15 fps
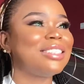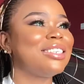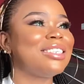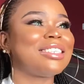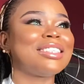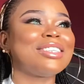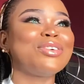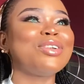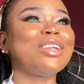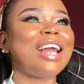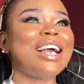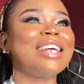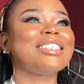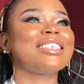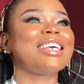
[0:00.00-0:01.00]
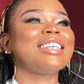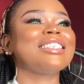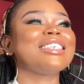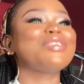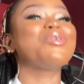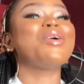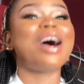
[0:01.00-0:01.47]
This low lighting, I
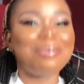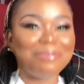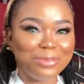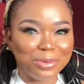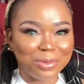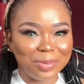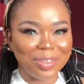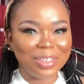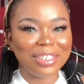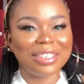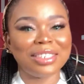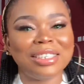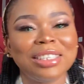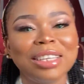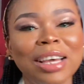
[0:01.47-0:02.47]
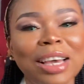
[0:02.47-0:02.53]
think we'll have to fix it.